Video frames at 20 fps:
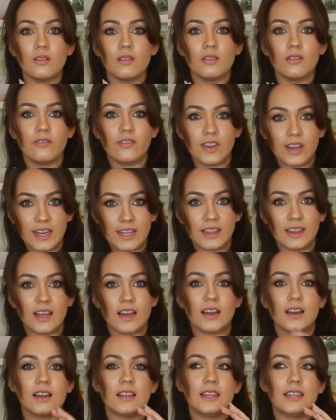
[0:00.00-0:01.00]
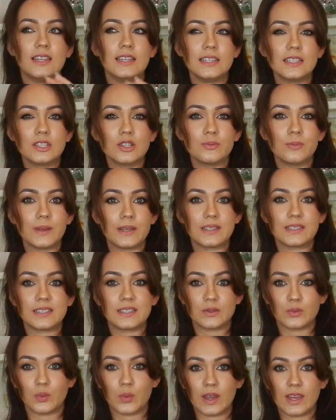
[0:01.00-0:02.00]
vanilla, a little bit
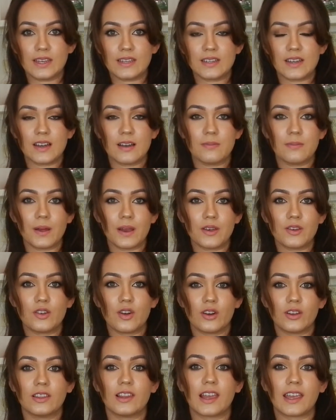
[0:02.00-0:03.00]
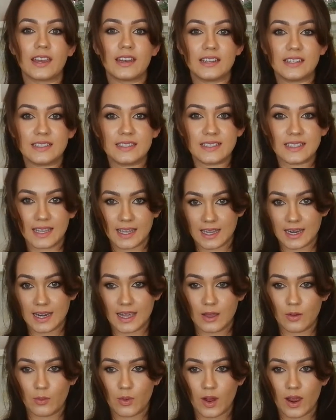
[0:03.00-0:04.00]
sweeter, but not like in a
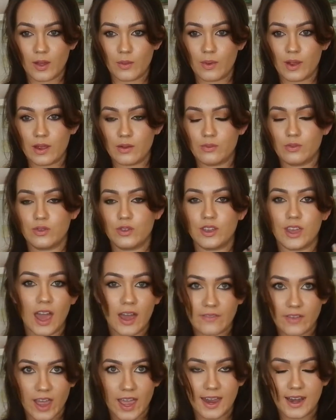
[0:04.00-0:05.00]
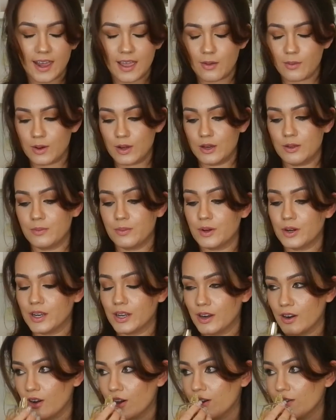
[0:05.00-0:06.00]
sickening way where you have a headache when you put
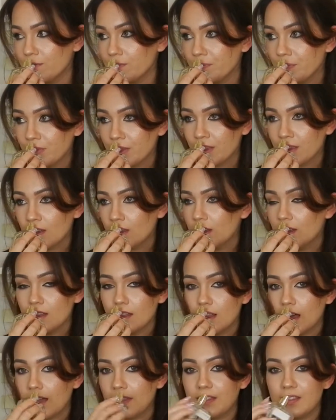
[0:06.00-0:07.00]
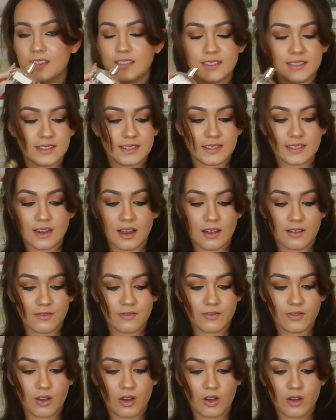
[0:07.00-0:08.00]
it on. And this
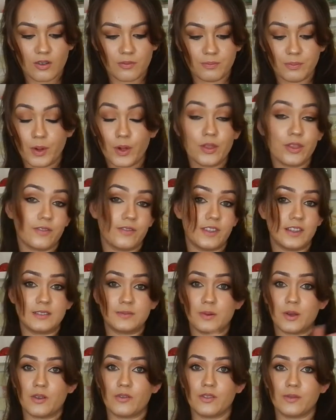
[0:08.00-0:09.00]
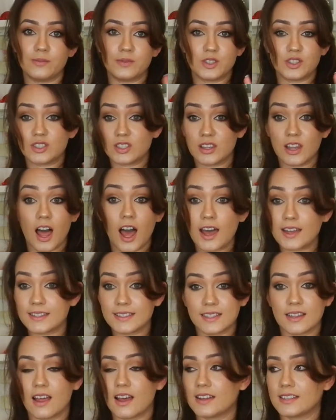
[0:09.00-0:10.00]
stuff, both of these perfumes just
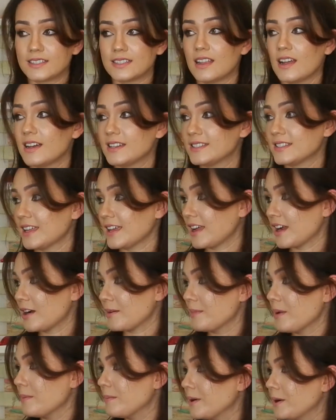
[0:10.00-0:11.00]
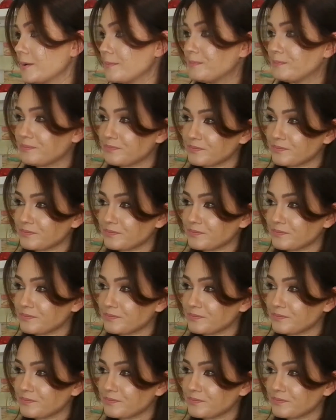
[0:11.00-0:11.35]
last. Like I remember